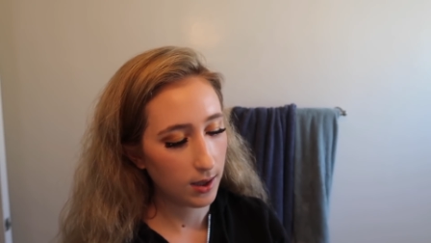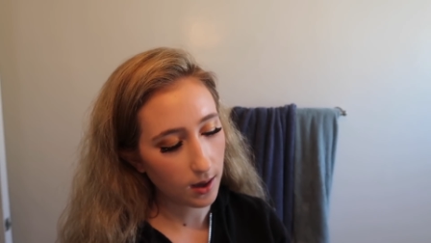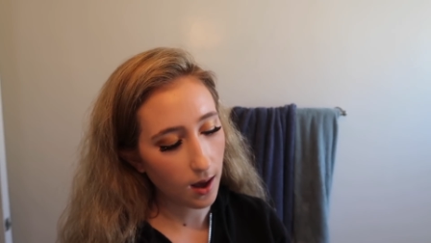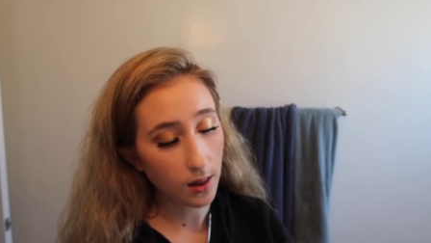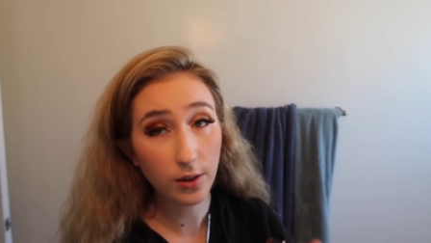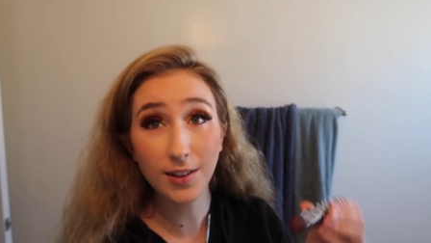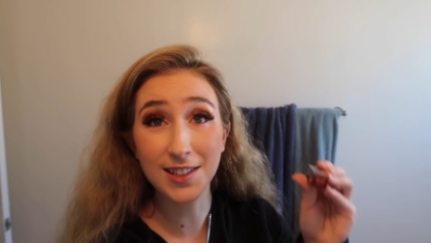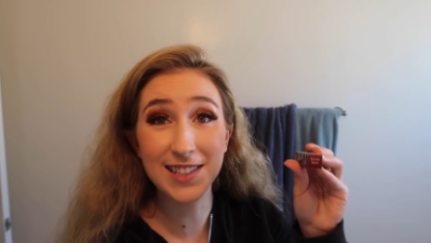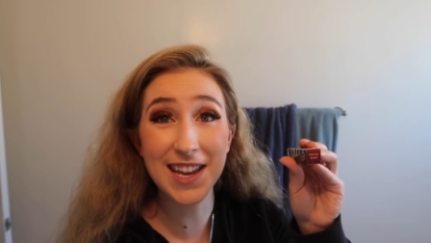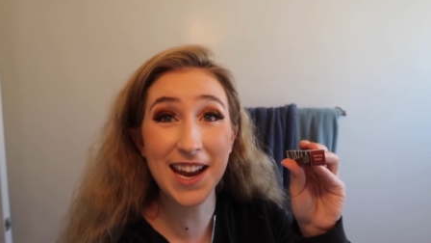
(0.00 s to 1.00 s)
The color
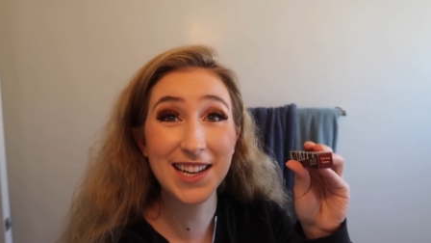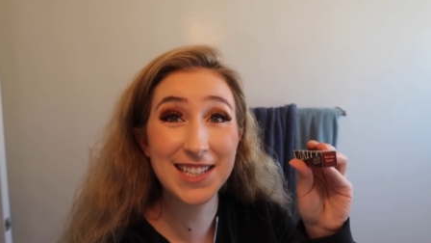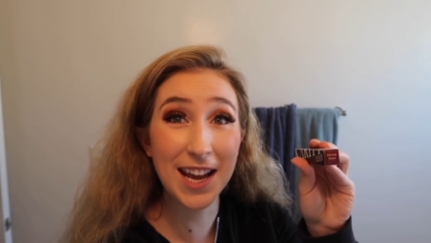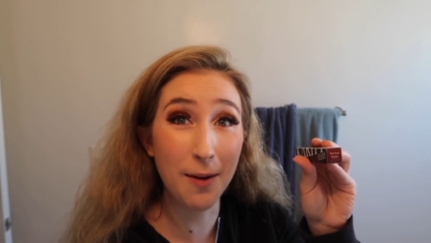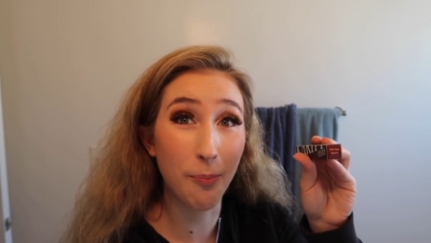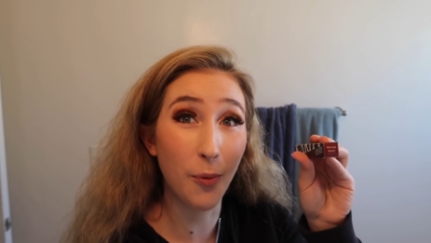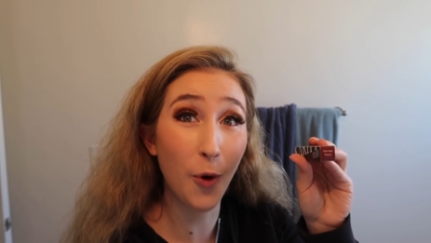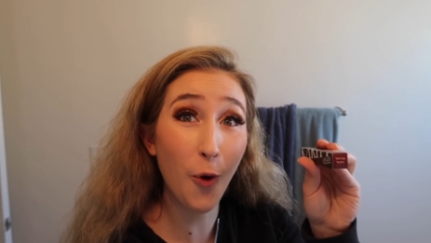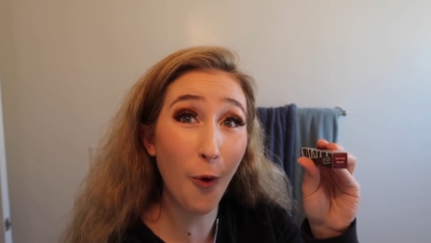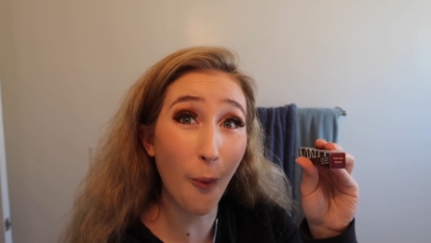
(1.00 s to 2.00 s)
is Tick Tick
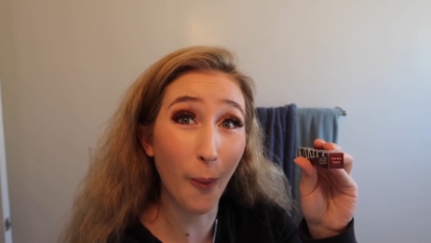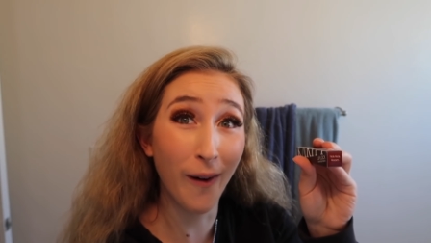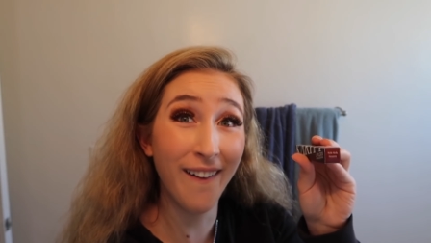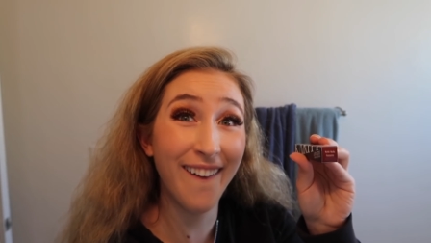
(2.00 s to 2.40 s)
Boom.